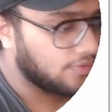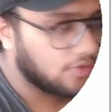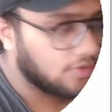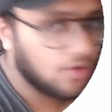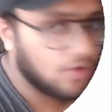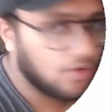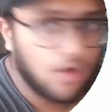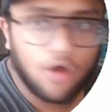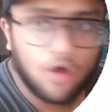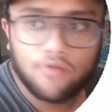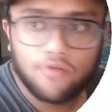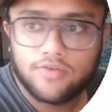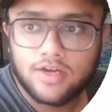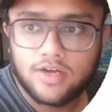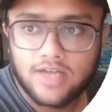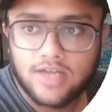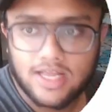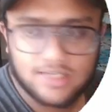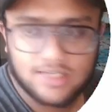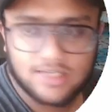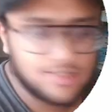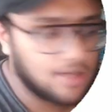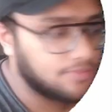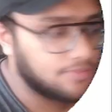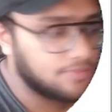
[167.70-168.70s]
of the test
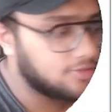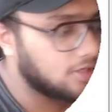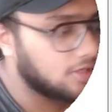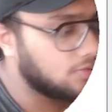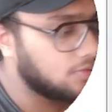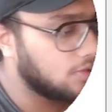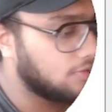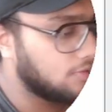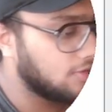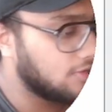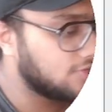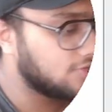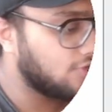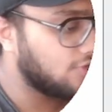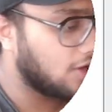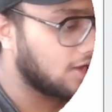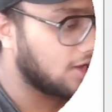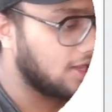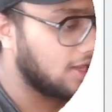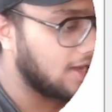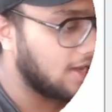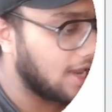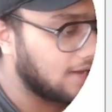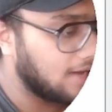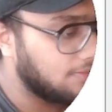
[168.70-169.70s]
subject, which was
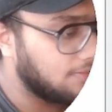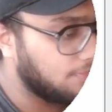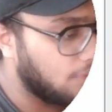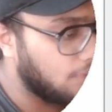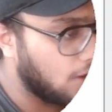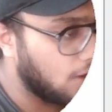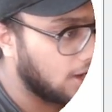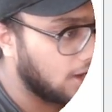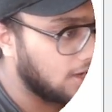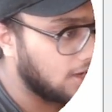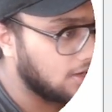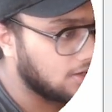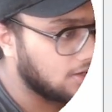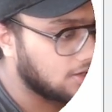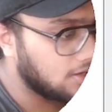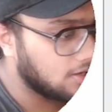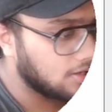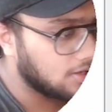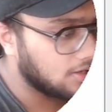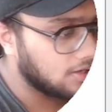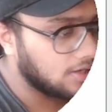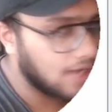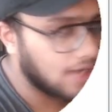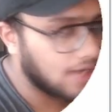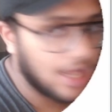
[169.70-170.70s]

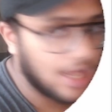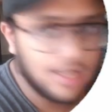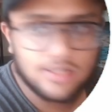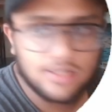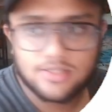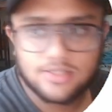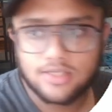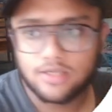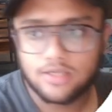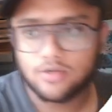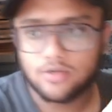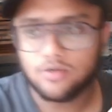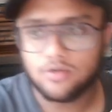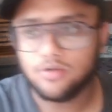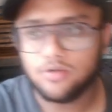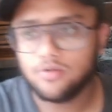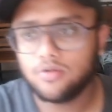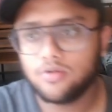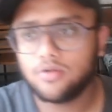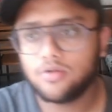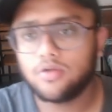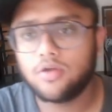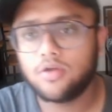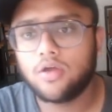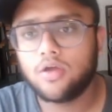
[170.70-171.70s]
49.90.
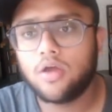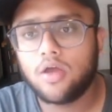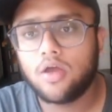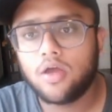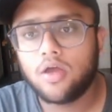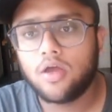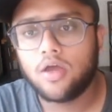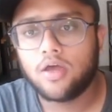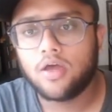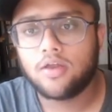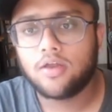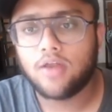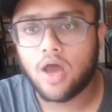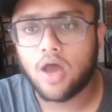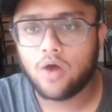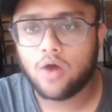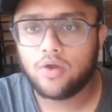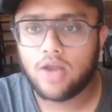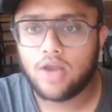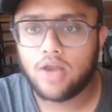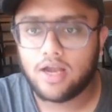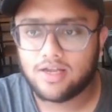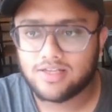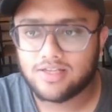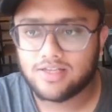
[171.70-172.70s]
Now
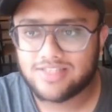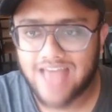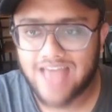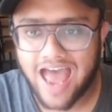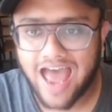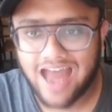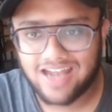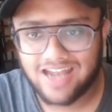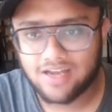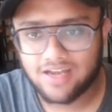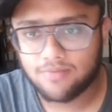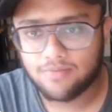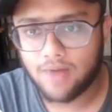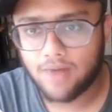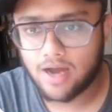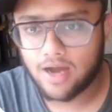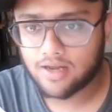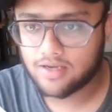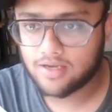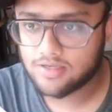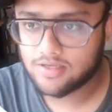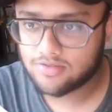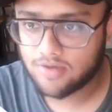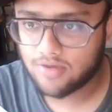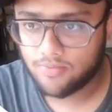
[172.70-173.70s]
let us add the
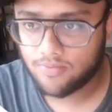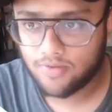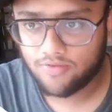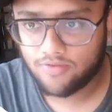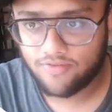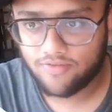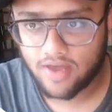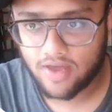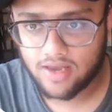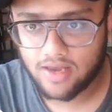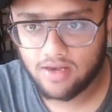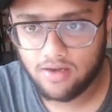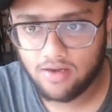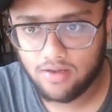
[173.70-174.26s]
markers from the file.